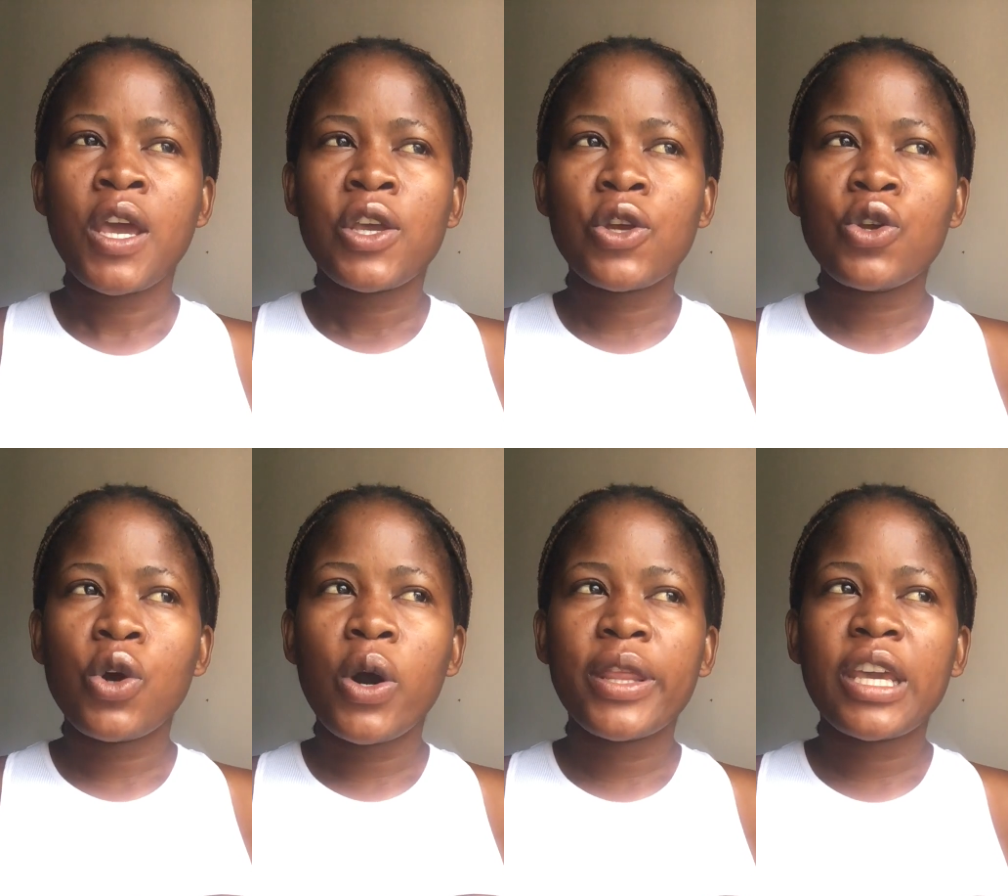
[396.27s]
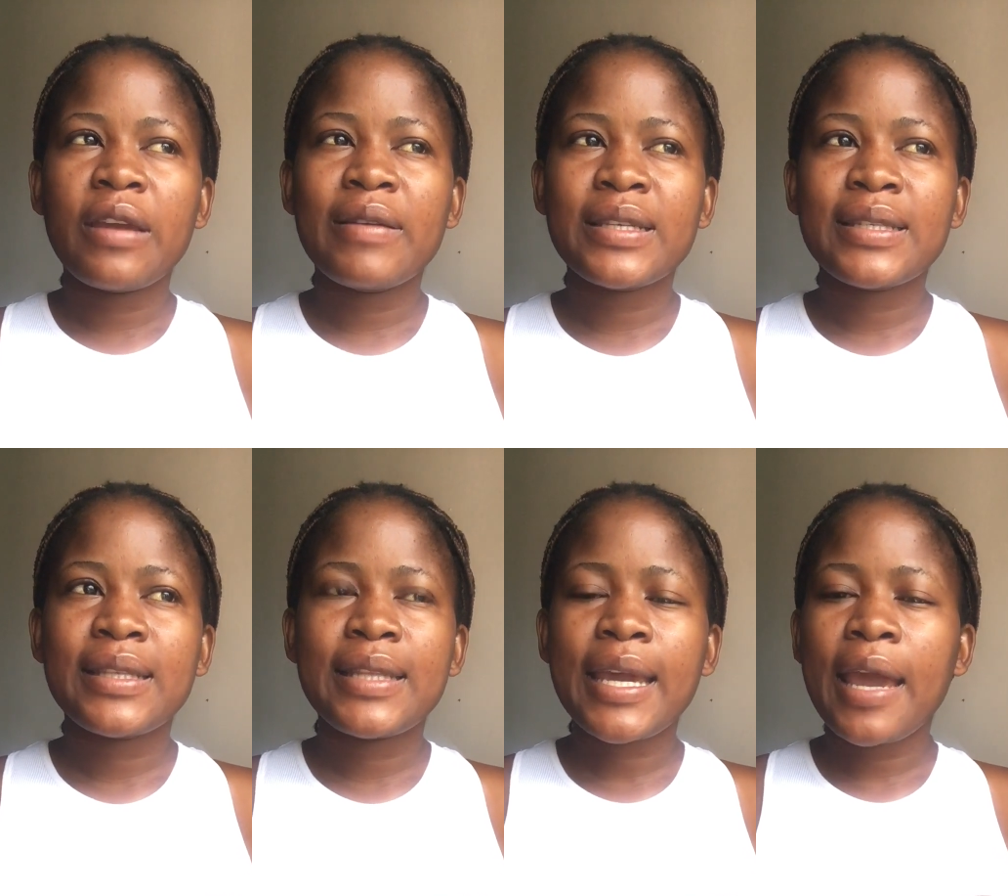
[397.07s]

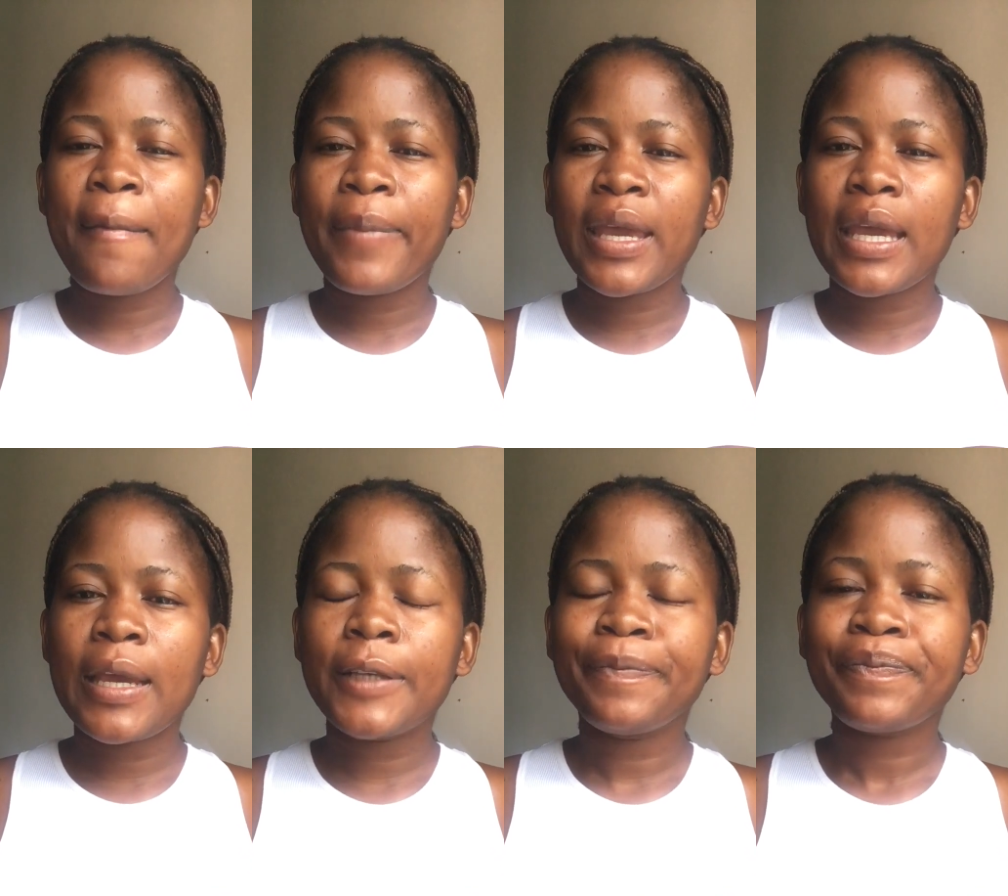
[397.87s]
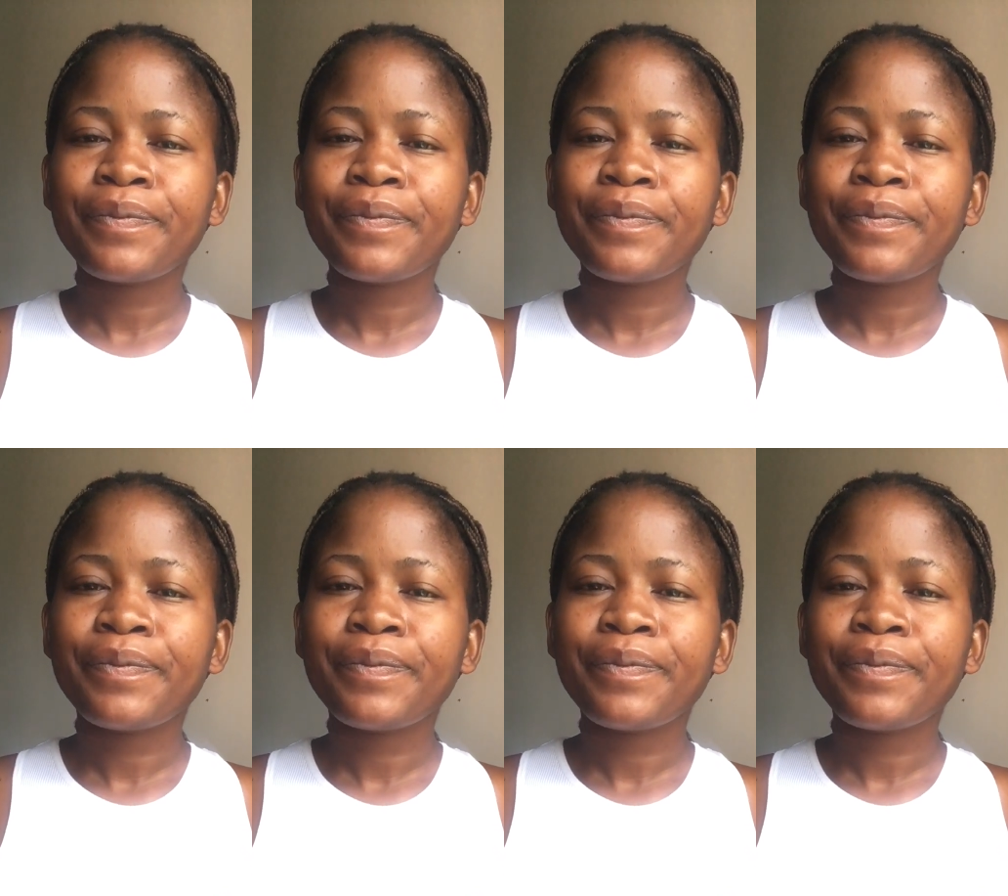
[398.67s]
there can be,